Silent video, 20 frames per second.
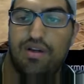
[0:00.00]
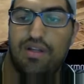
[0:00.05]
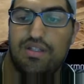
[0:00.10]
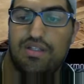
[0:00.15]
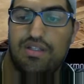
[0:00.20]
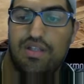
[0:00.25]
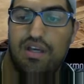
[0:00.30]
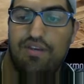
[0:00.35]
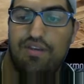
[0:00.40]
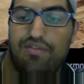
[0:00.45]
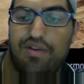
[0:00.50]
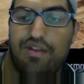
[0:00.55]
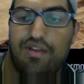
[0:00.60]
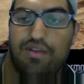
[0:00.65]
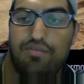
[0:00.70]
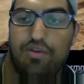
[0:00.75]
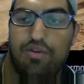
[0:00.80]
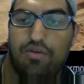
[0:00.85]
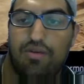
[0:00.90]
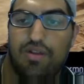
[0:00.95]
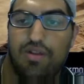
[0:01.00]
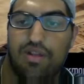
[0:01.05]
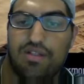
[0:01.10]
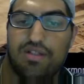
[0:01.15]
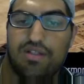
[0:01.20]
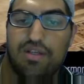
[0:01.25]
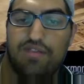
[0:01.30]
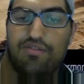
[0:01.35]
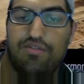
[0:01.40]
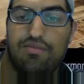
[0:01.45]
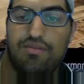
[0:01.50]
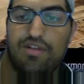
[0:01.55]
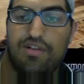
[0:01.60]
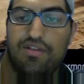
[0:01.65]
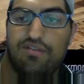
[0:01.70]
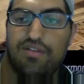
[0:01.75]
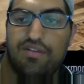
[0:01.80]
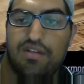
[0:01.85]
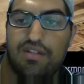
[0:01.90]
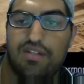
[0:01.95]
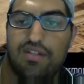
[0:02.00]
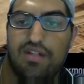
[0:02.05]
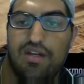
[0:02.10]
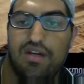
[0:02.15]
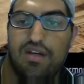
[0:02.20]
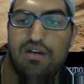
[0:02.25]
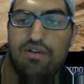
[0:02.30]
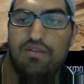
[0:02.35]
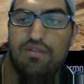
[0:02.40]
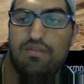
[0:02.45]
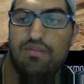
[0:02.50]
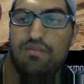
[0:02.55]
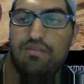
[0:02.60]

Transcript: safe at the moment. Let's give him defense down.